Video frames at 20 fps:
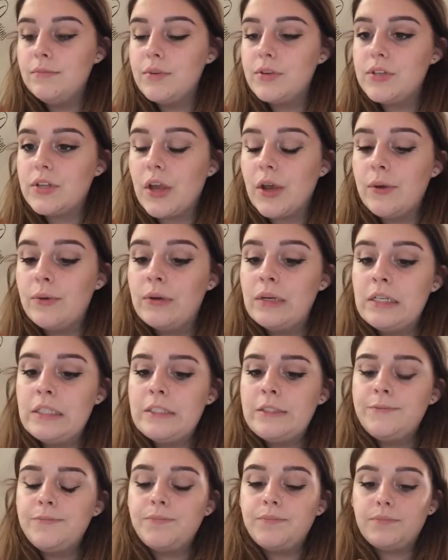So
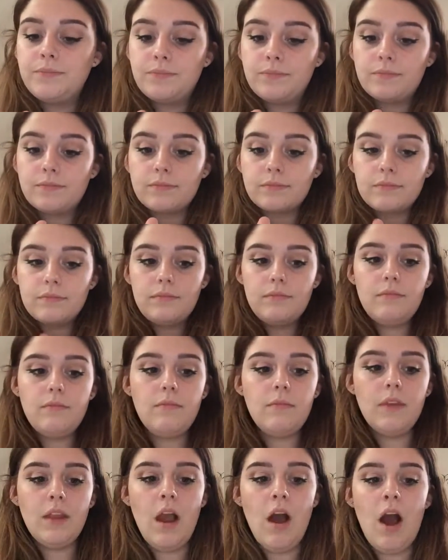
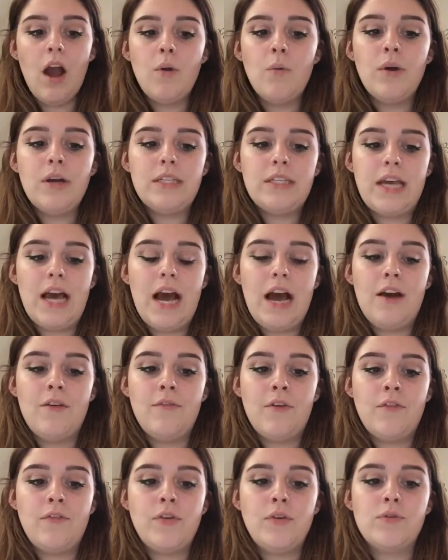I wanted to
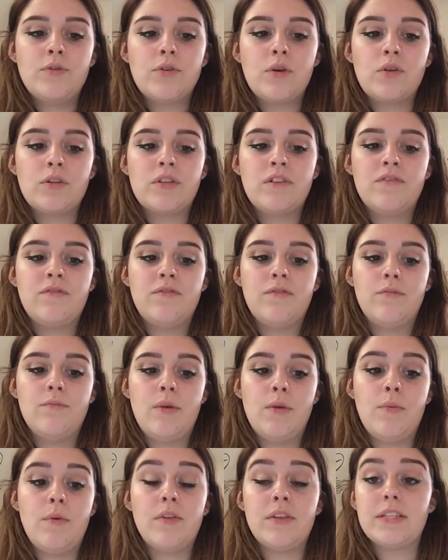have a few shots of
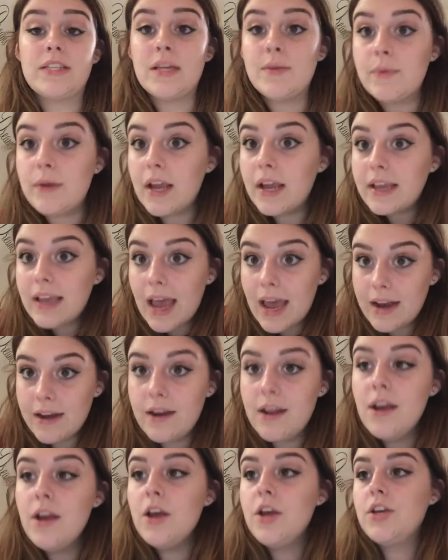my brother sleeping
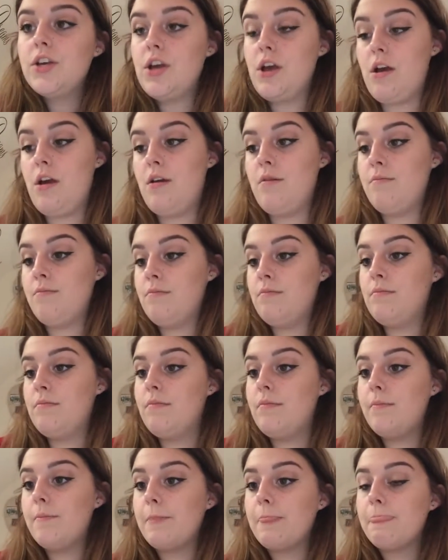again,
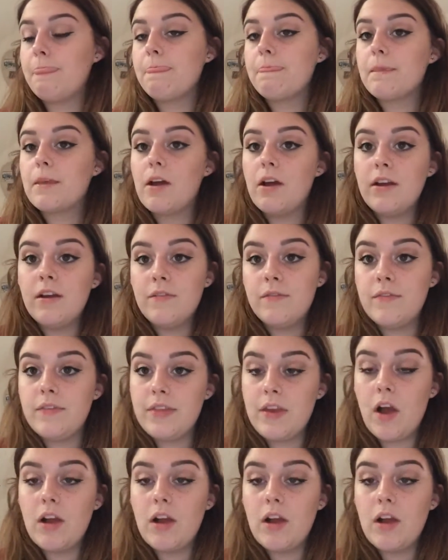kind of the